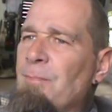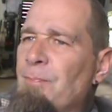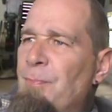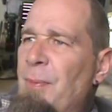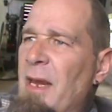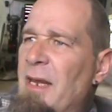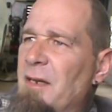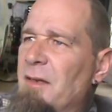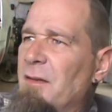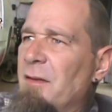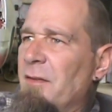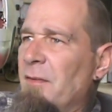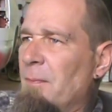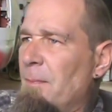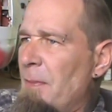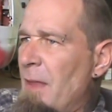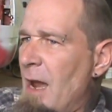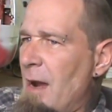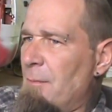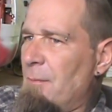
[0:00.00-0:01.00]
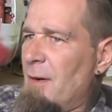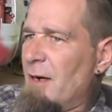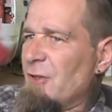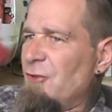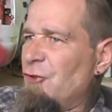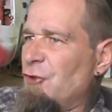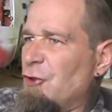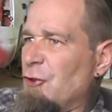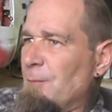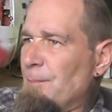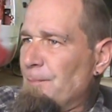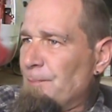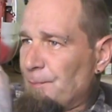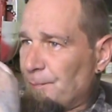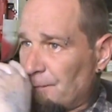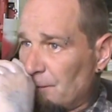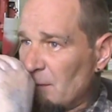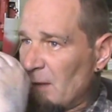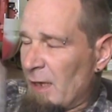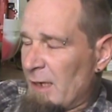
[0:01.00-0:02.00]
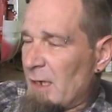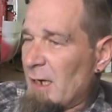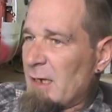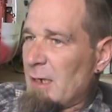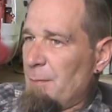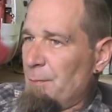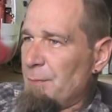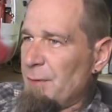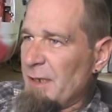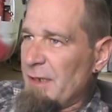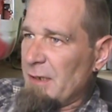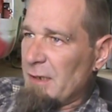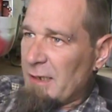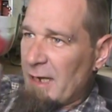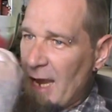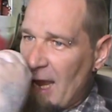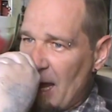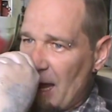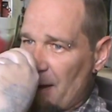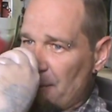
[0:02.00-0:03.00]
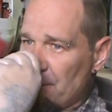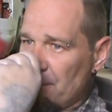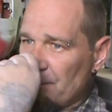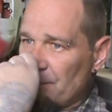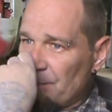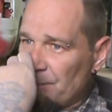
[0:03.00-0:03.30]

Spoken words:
painting that much, like a complete cab